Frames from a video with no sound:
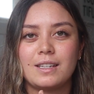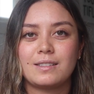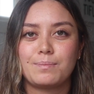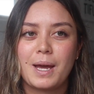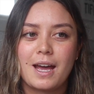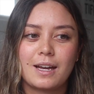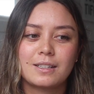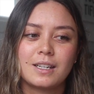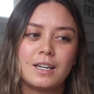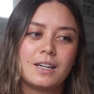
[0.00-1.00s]
these
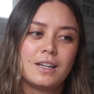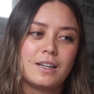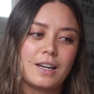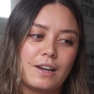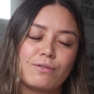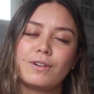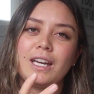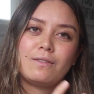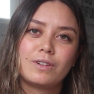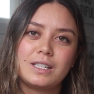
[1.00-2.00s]
bags, like for
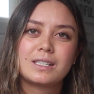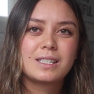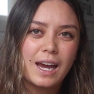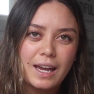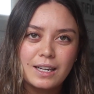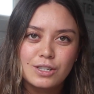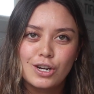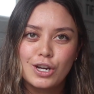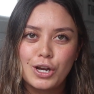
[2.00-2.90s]
every stage